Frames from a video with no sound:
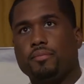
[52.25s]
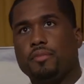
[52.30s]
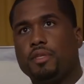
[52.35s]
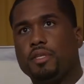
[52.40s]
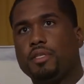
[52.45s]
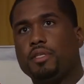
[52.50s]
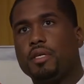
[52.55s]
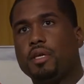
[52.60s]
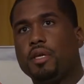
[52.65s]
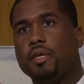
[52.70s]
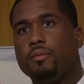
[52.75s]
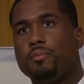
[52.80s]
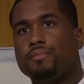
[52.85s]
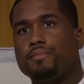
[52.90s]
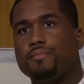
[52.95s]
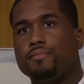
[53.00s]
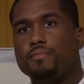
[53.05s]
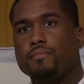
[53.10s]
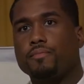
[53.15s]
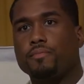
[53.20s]
the team
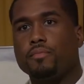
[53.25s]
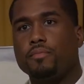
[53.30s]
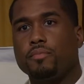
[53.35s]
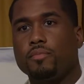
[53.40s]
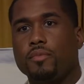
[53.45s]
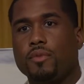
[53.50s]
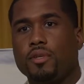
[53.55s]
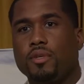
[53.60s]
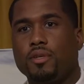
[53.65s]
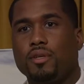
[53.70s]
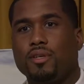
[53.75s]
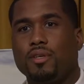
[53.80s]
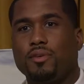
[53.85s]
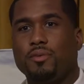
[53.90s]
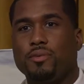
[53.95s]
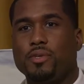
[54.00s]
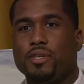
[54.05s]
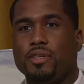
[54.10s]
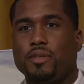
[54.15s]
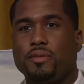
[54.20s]

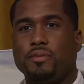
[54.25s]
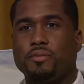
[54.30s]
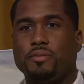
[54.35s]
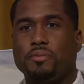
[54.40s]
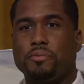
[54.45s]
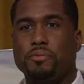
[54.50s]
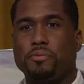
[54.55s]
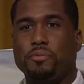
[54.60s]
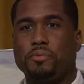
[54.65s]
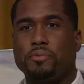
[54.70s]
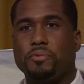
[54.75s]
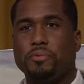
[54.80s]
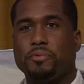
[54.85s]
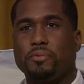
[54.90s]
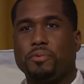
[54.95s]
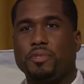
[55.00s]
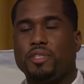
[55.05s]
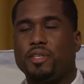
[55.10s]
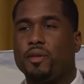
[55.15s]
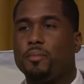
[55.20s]

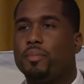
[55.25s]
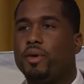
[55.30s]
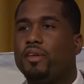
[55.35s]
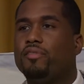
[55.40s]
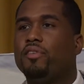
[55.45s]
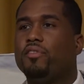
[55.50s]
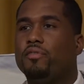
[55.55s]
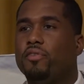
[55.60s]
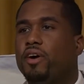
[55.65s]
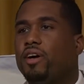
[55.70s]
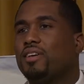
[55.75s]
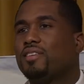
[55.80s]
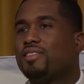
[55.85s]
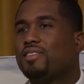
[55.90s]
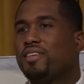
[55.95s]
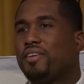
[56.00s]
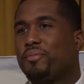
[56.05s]
was in a bit of a funk.